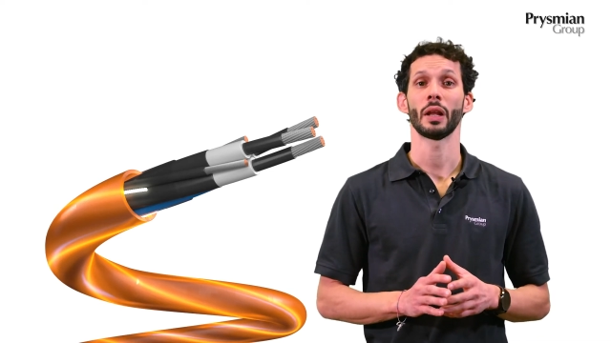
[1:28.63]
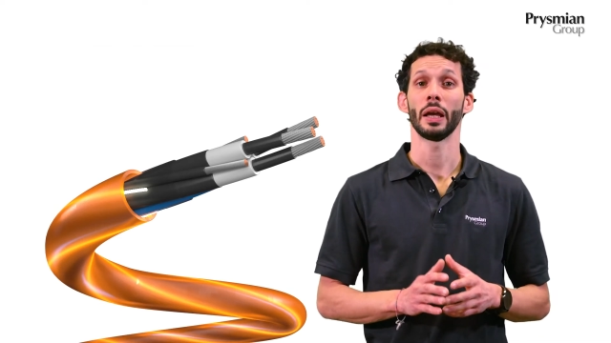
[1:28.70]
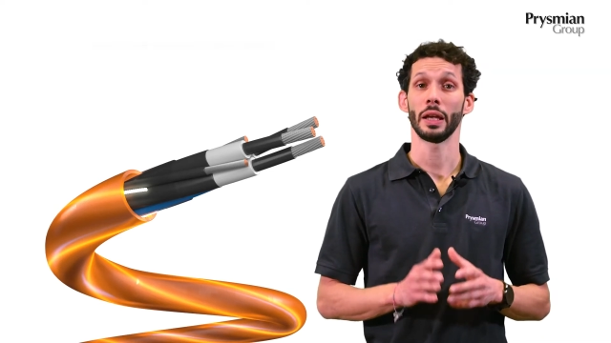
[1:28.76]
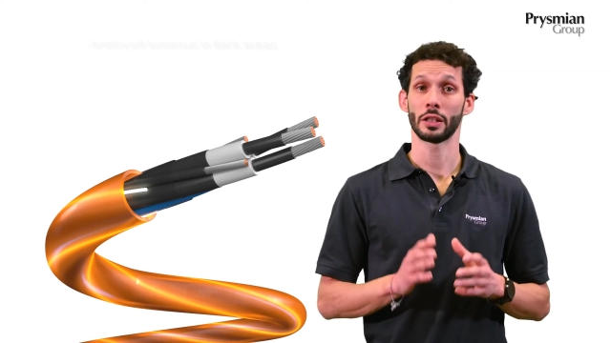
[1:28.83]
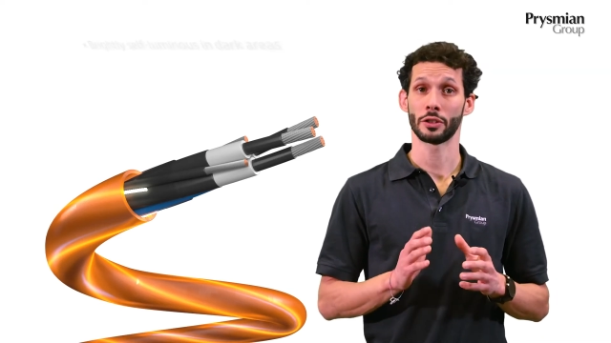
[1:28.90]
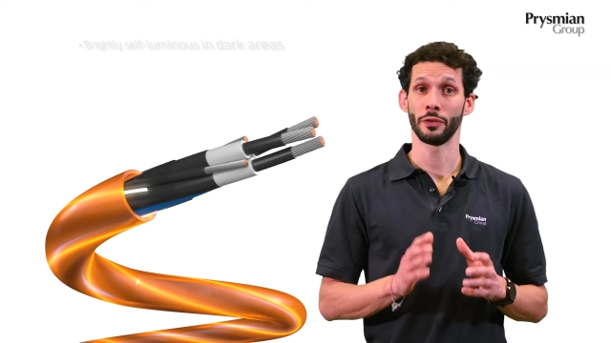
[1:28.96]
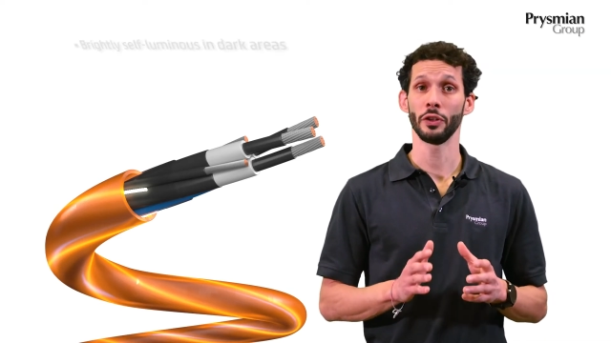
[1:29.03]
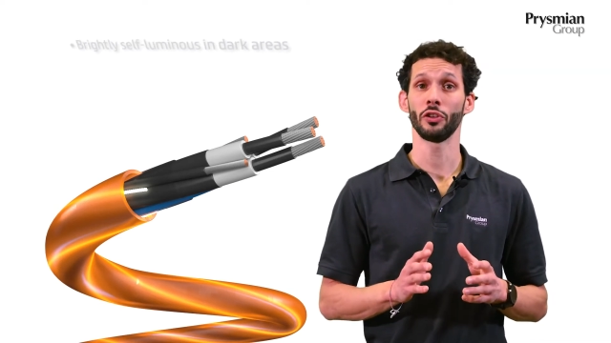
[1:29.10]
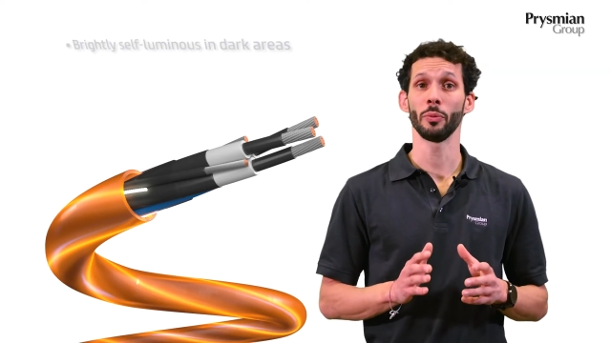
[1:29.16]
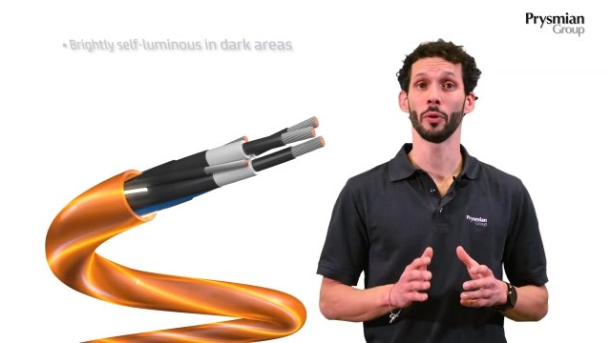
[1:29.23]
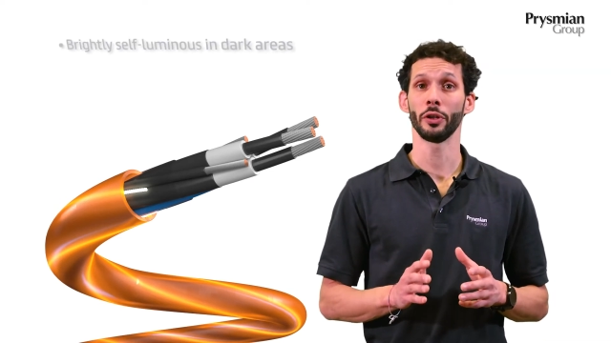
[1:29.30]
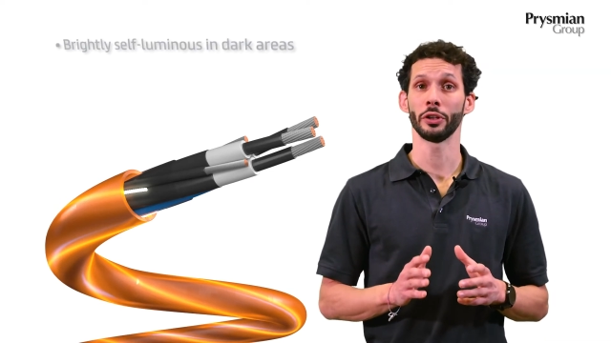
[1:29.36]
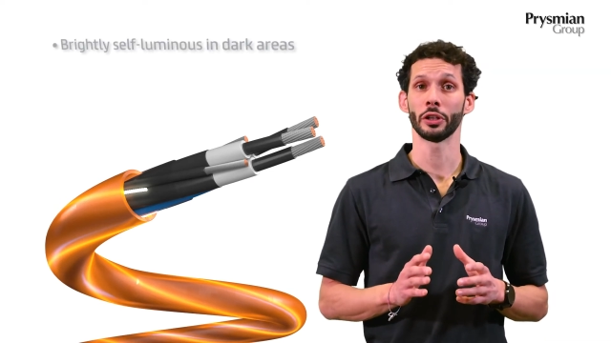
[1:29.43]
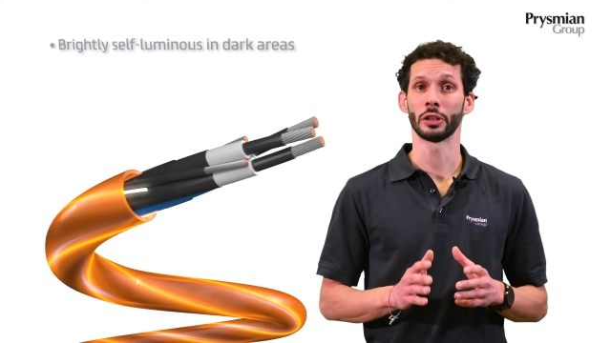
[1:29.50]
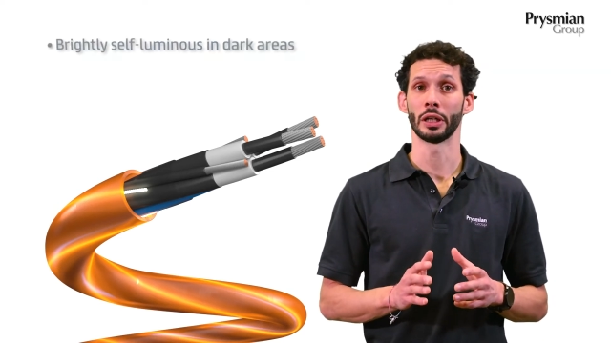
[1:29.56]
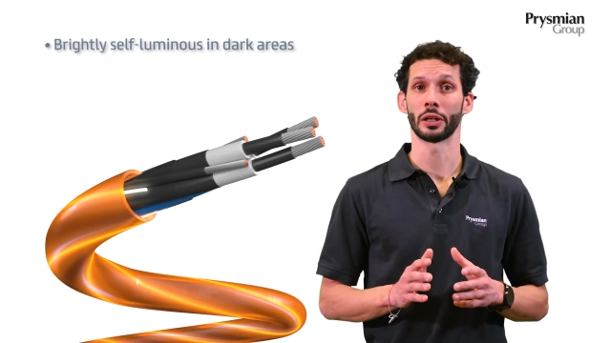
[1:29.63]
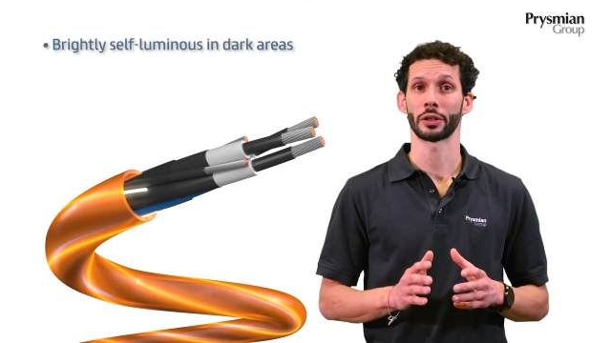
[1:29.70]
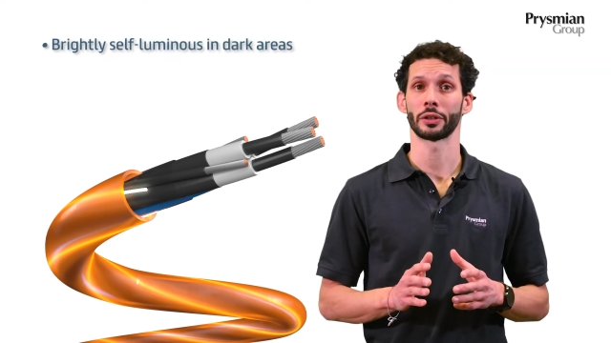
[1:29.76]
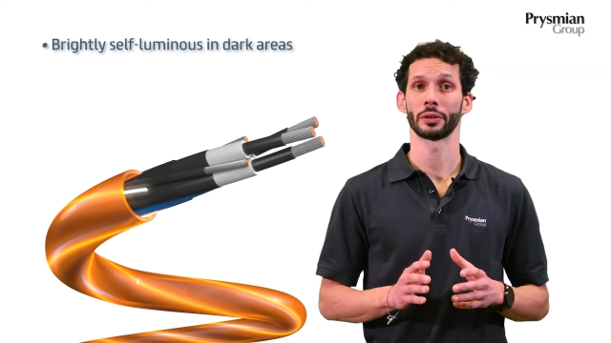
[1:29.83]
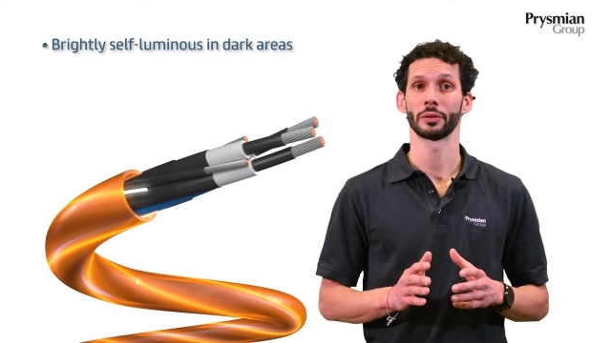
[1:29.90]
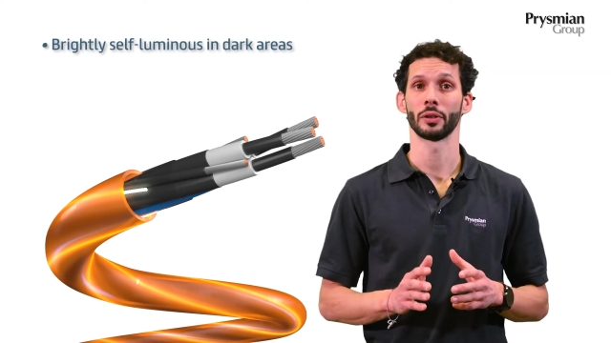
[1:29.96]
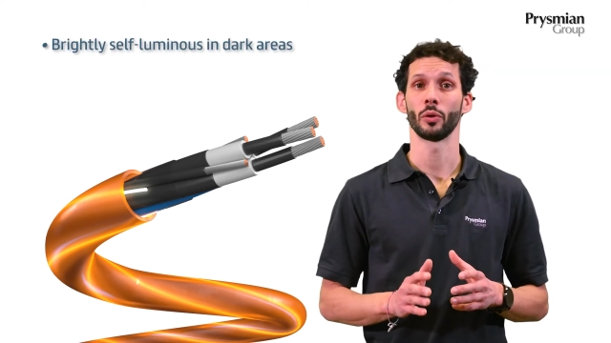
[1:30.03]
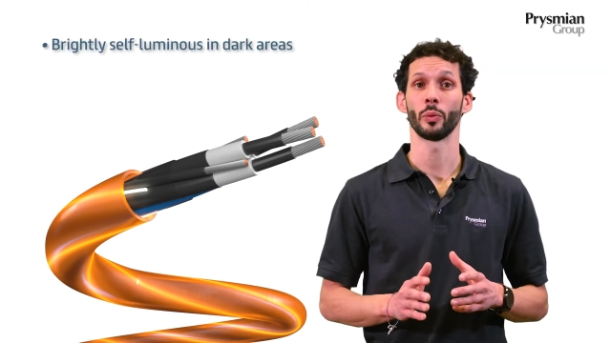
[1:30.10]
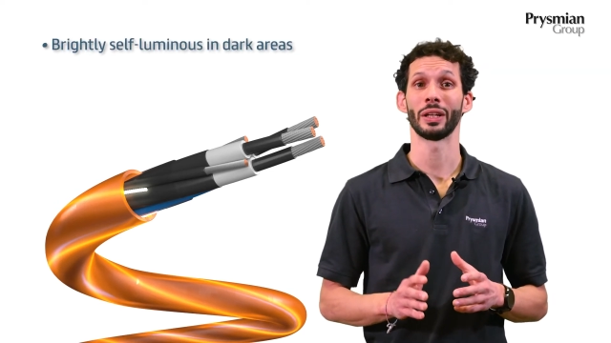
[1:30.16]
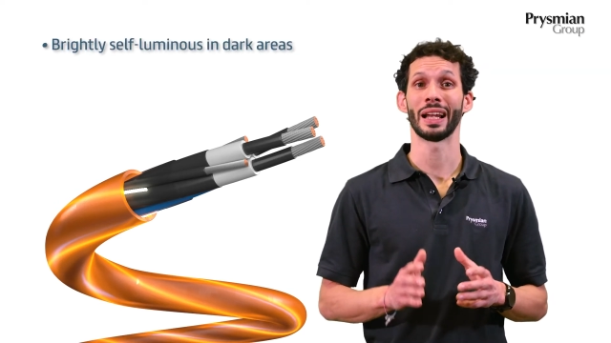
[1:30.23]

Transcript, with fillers: It's visible in the dark with